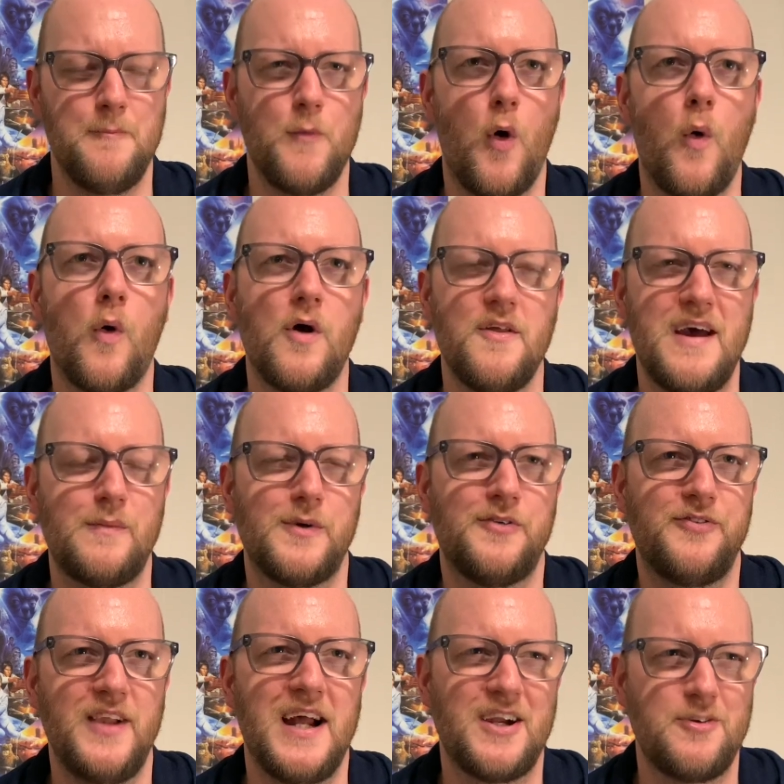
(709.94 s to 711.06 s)
or that
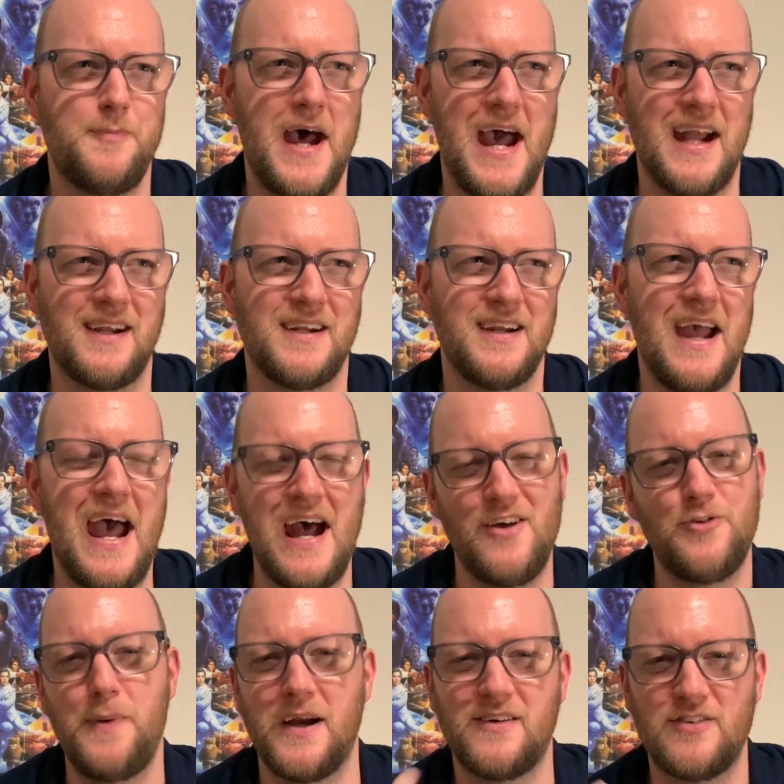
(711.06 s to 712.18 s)
reflect back
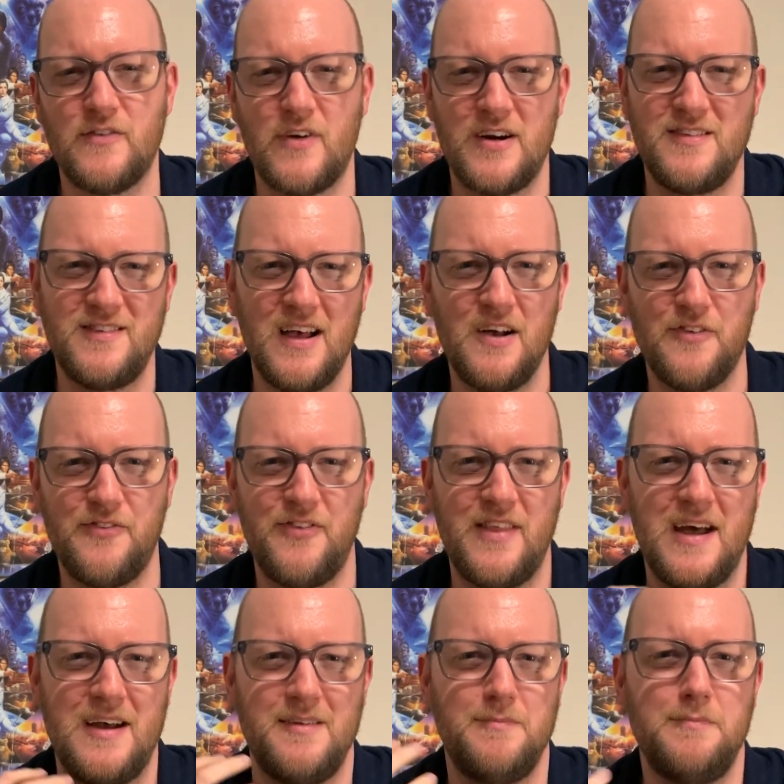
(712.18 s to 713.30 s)
aspects of ourselves
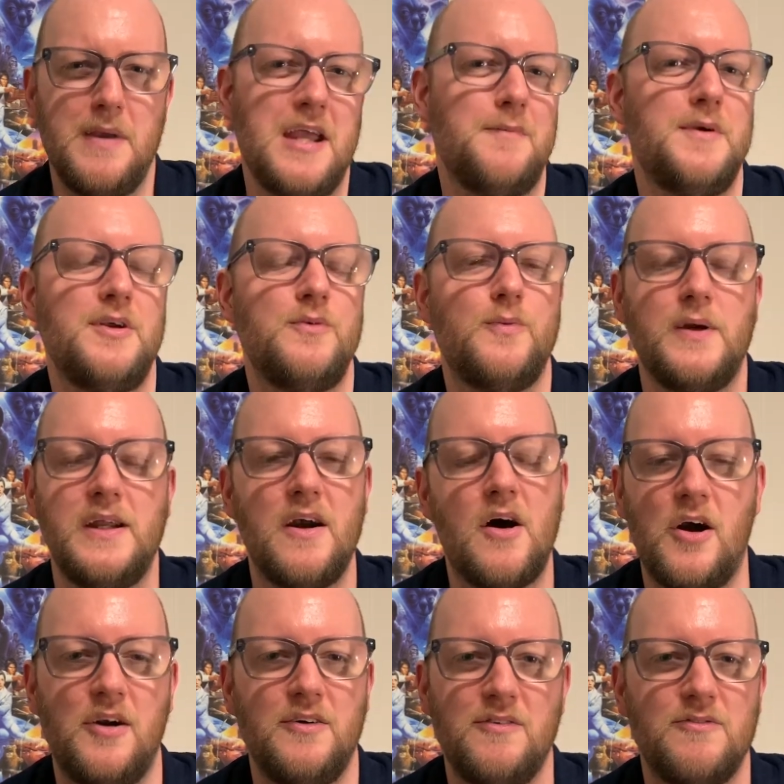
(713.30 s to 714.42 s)
that maybe we
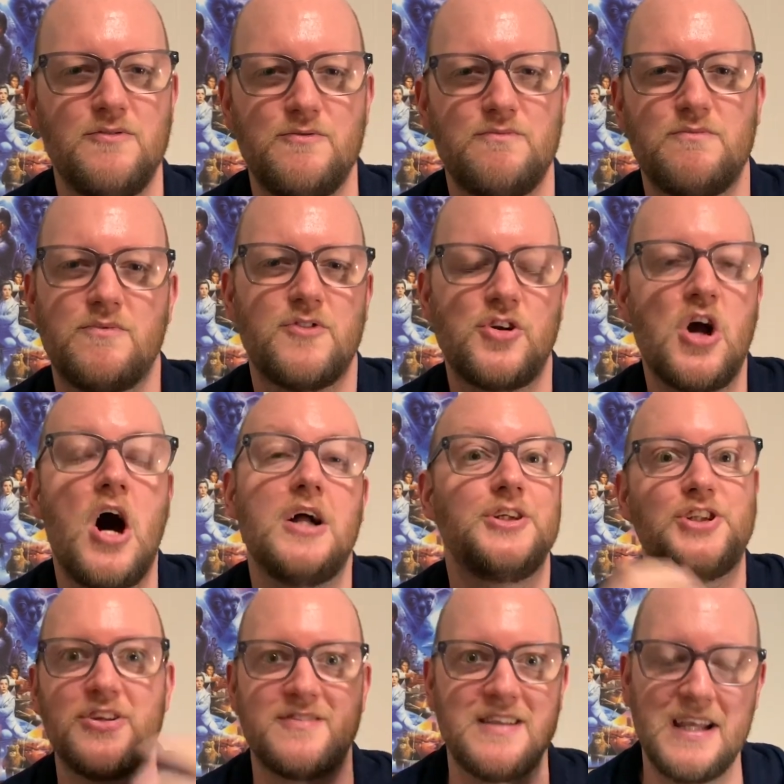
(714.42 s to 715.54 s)
aren't
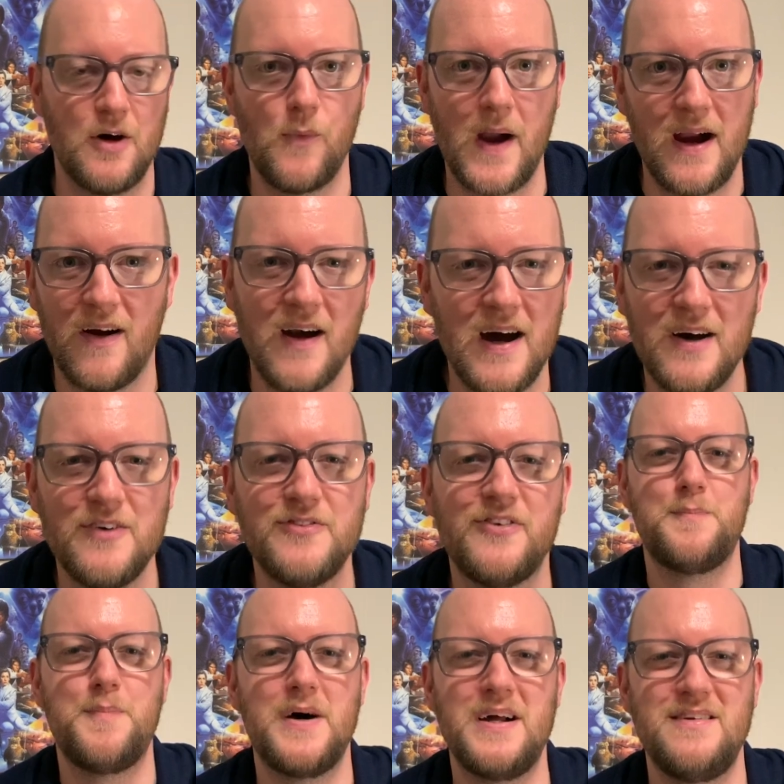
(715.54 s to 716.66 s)
consciously aware of.
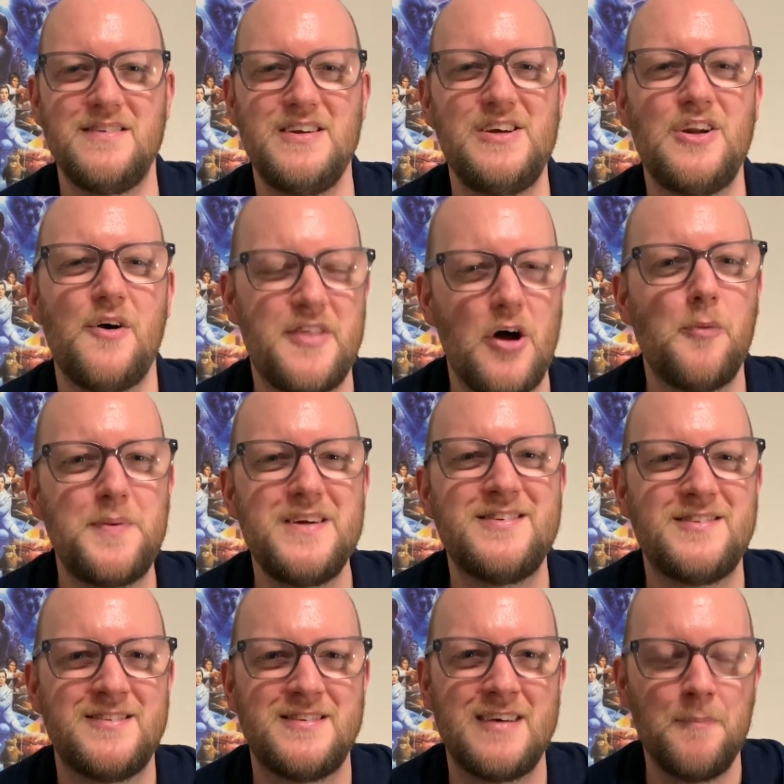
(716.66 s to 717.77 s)
But you know, there'll be
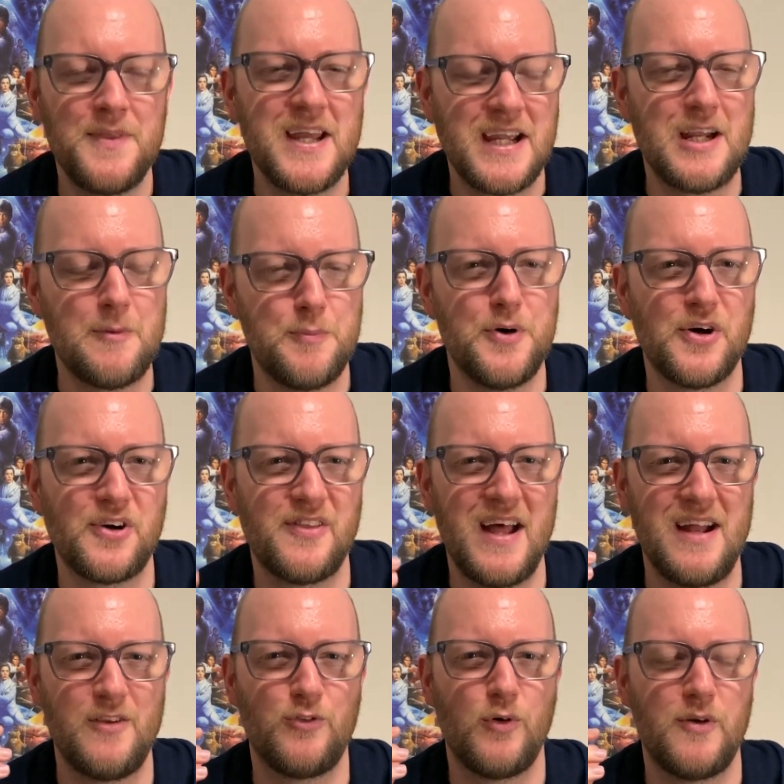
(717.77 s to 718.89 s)
something in a book
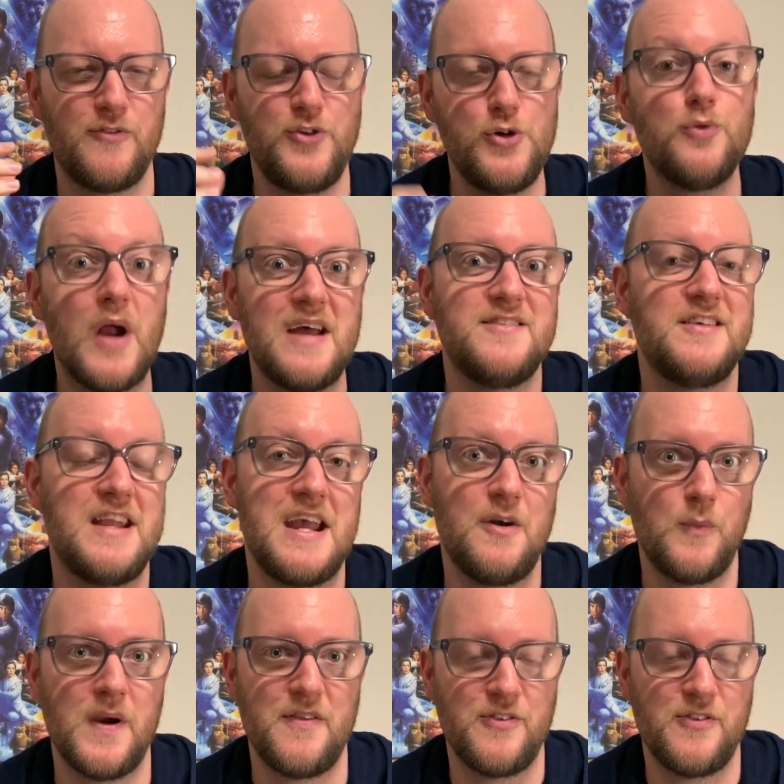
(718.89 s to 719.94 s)
that sort of you resonate with